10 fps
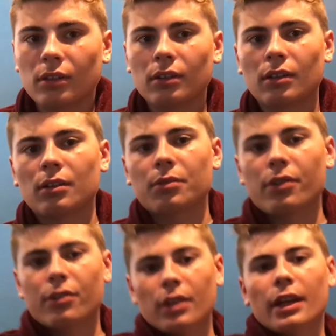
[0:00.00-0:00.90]
Oh,
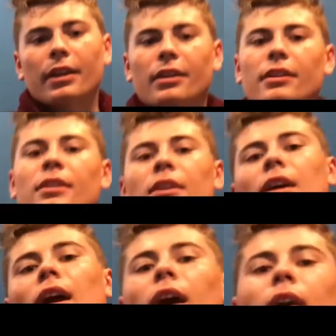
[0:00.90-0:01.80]
I'm going to send you on a
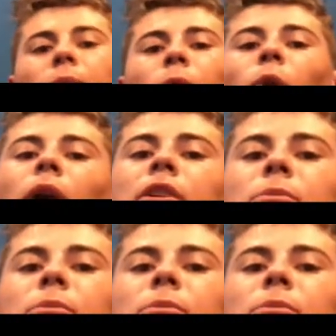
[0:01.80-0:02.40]
journey into